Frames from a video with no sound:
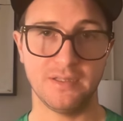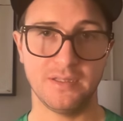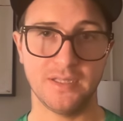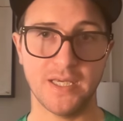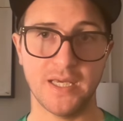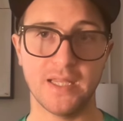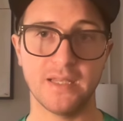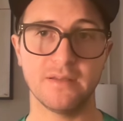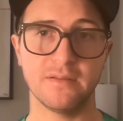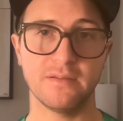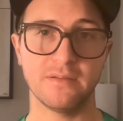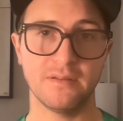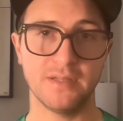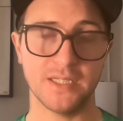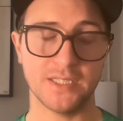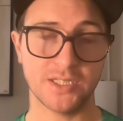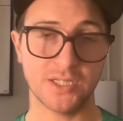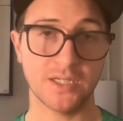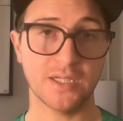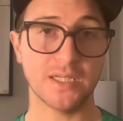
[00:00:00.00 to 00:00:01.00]
that
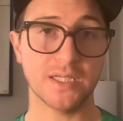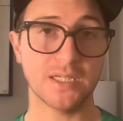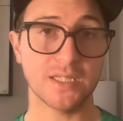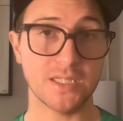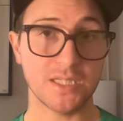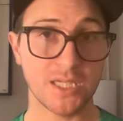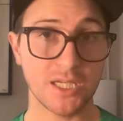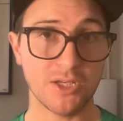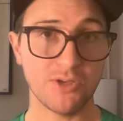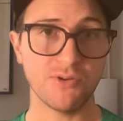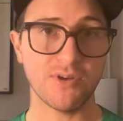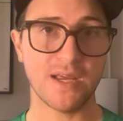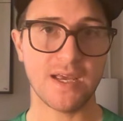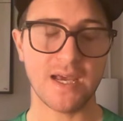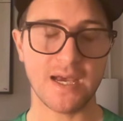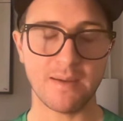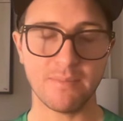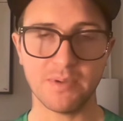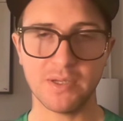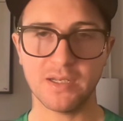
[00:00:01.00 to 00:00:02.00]
it's going to continue to
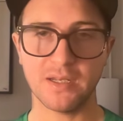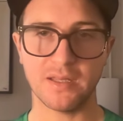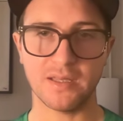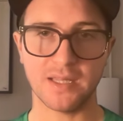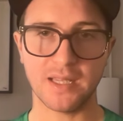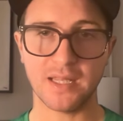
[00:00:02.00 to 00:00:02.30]
happen and